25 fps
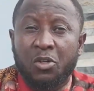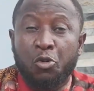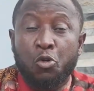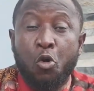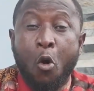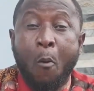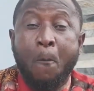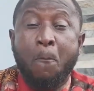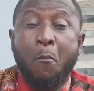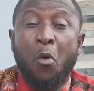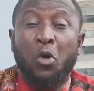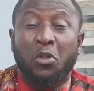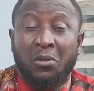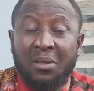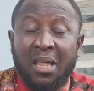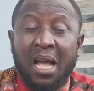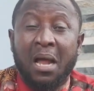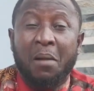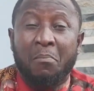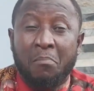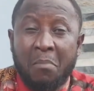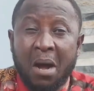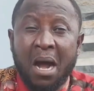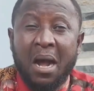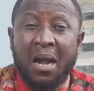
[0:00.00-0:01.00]
No
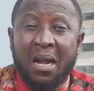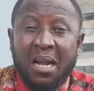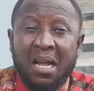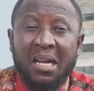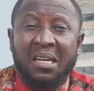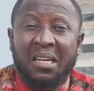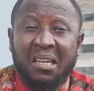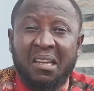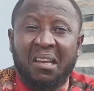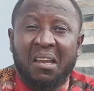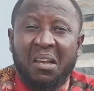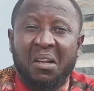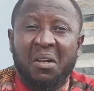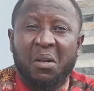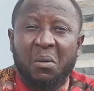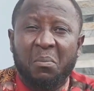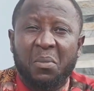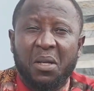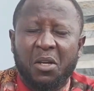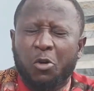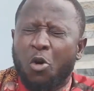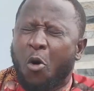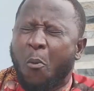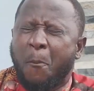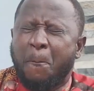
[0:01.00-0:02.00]
mortal man can kill
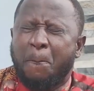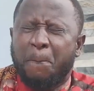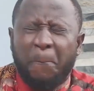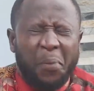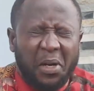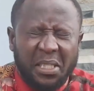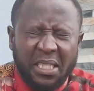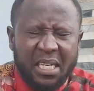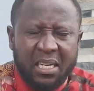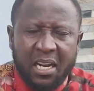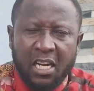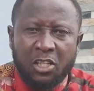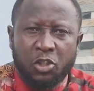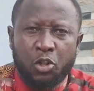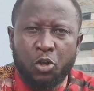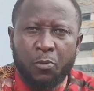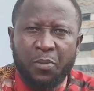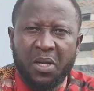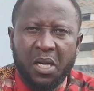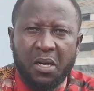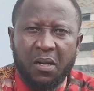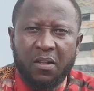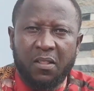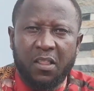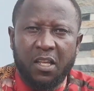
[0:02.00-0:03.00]
me. Nobody can do
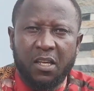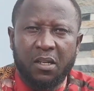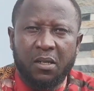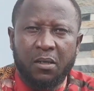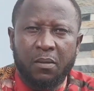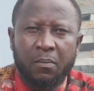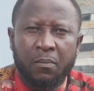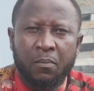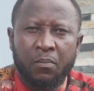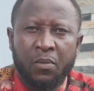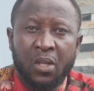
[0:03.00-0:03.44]
me anything.